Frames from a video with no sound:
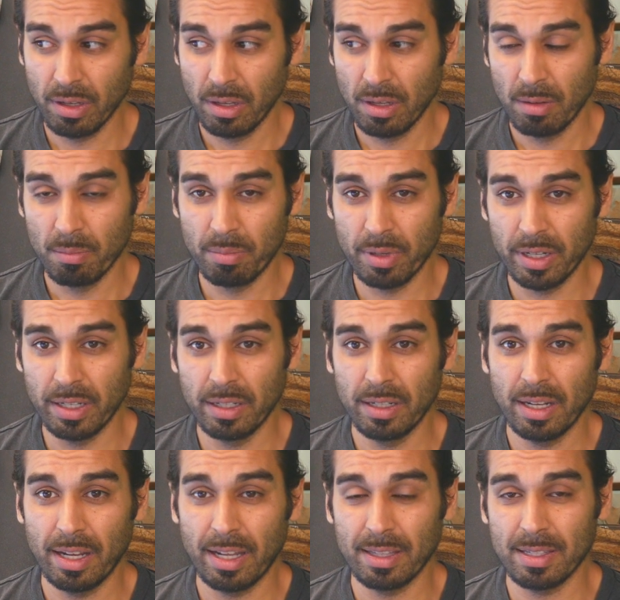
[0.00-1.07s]
but
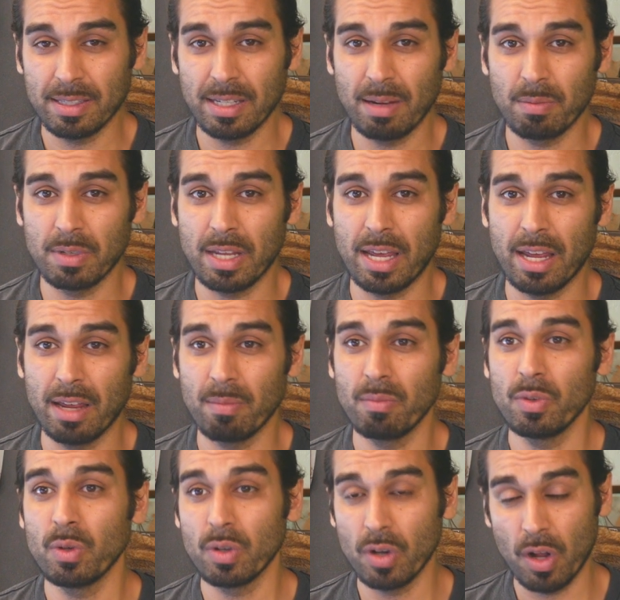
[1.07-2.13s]
at the same time, you
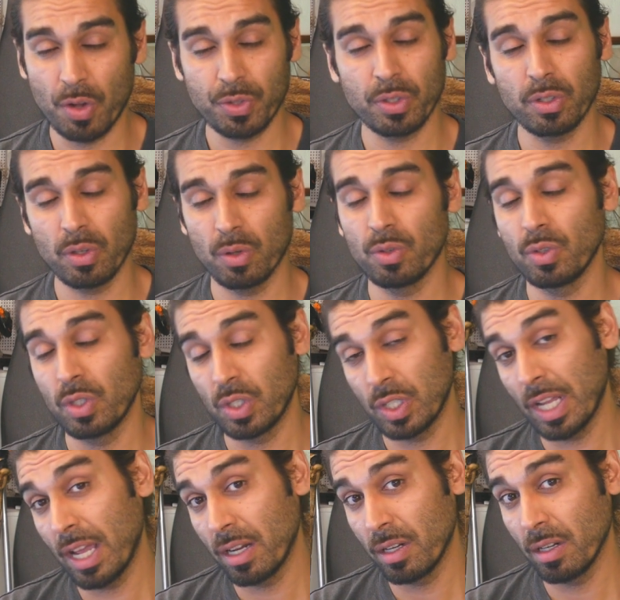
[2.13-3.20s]
can also go to the
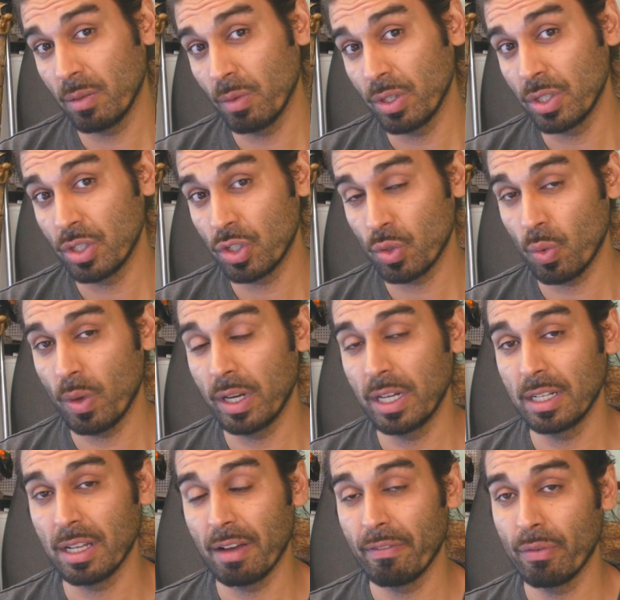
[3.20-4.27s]
standard, which is
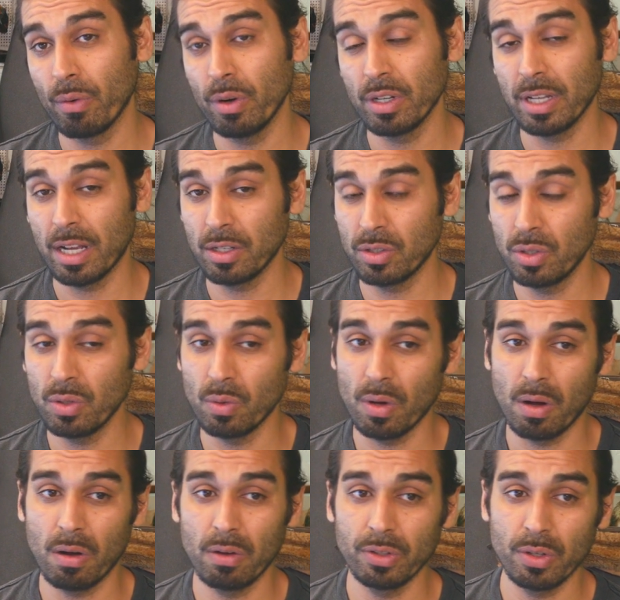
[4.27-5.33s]
20.4.2.
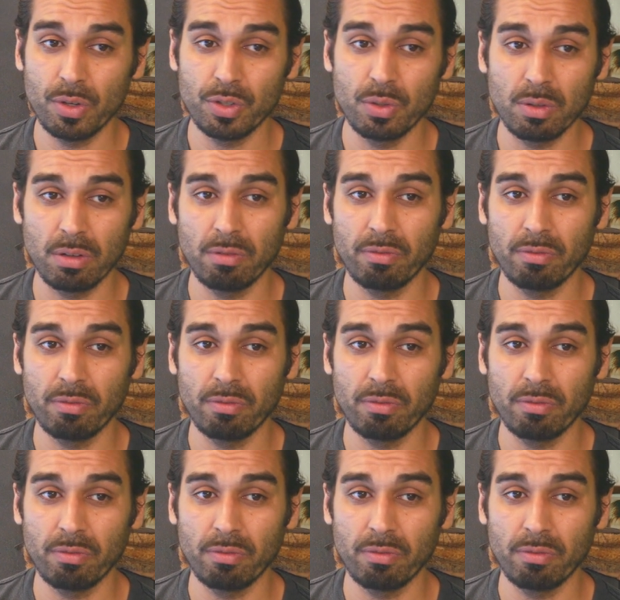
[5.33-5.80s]
All those you can find